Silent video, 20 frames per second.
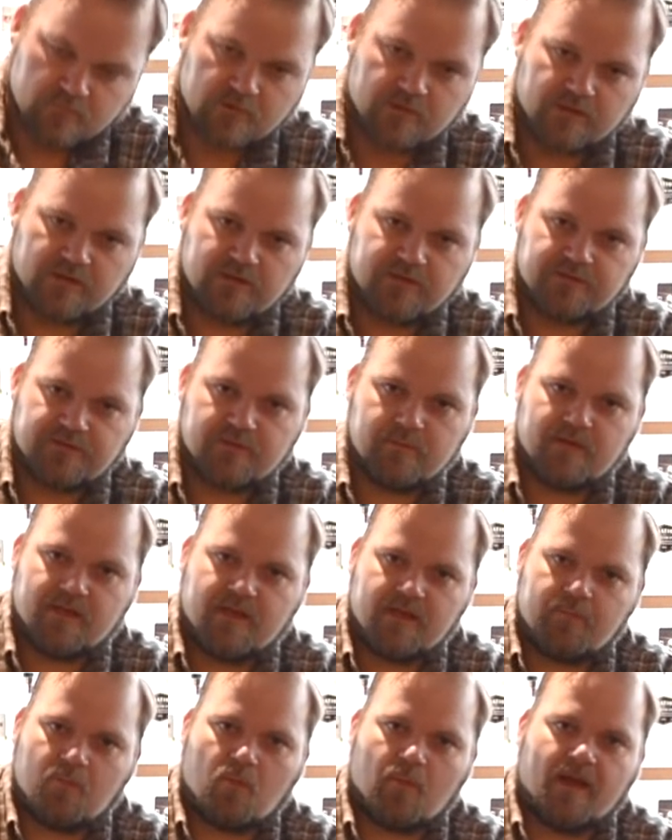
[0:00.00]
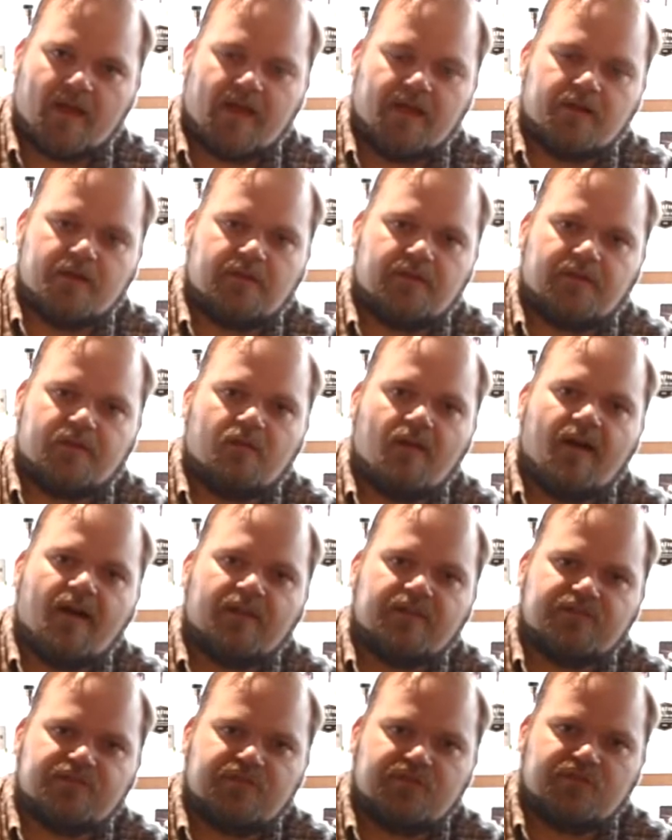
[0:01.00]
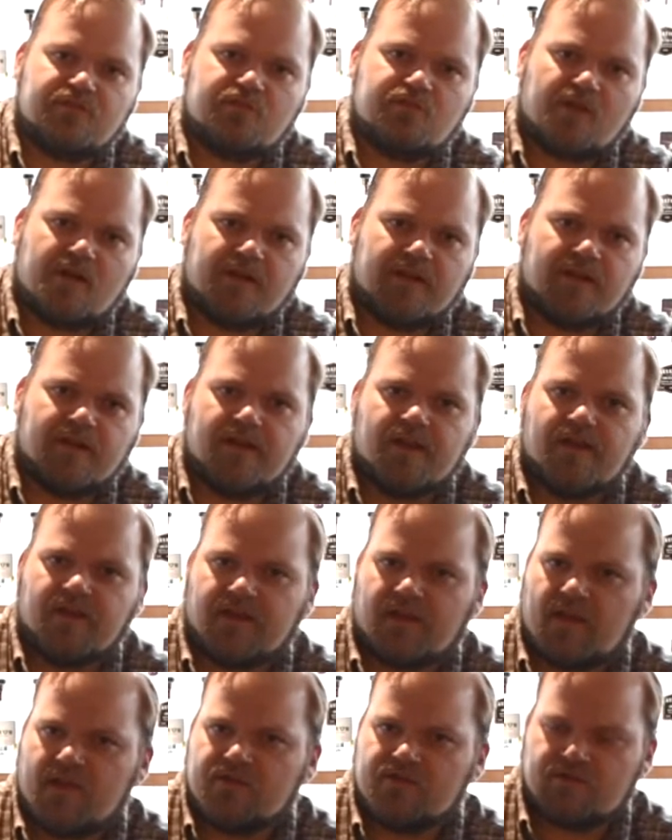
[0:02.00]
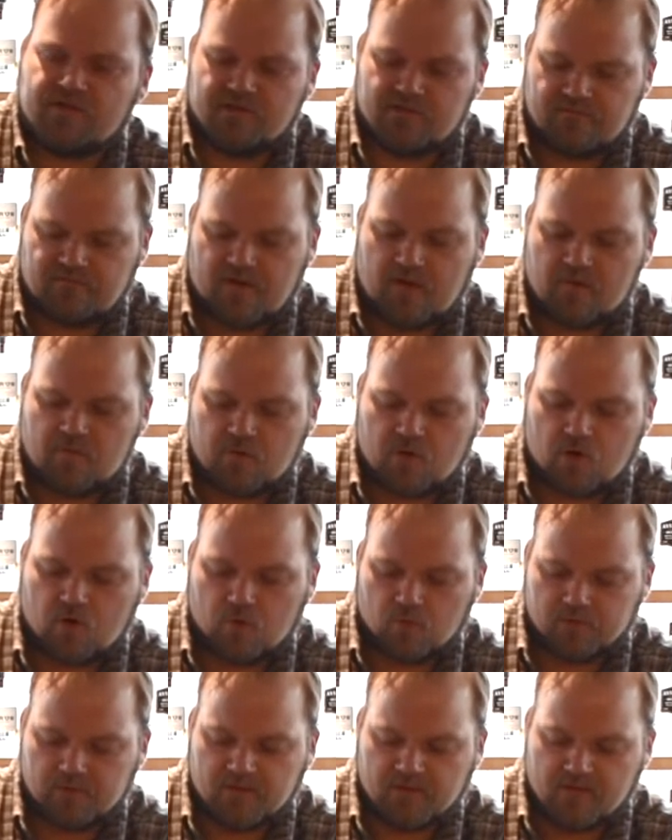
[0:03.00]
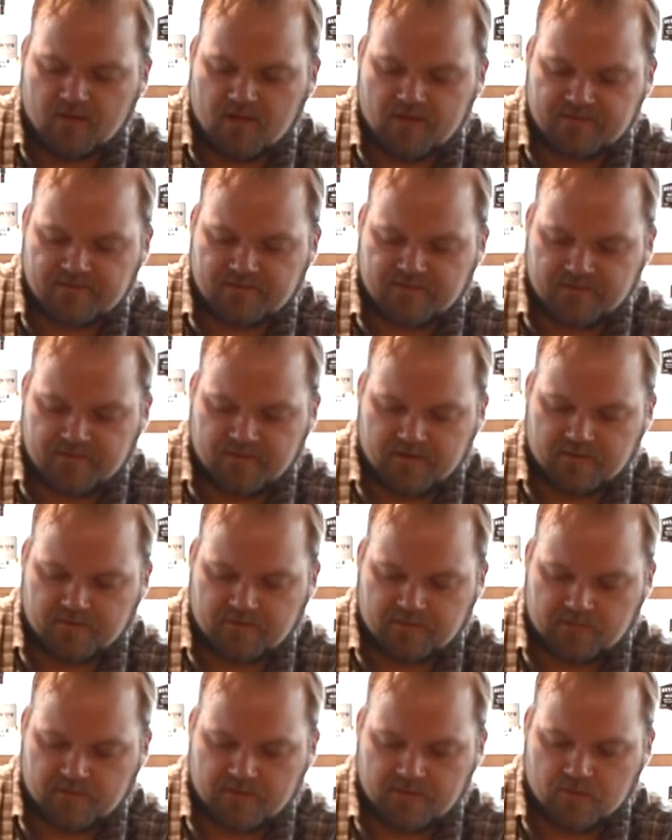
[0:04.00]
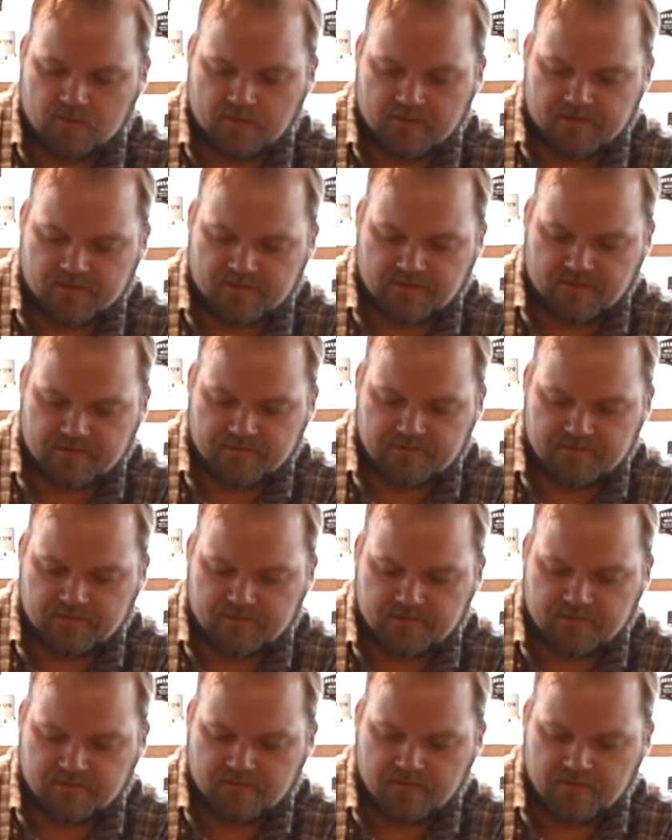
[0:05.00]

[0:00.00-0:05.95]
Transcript: Again, you see me keeping my hand on the glass just to try to get an indication of how cold the glass is getting so I know when to taste it.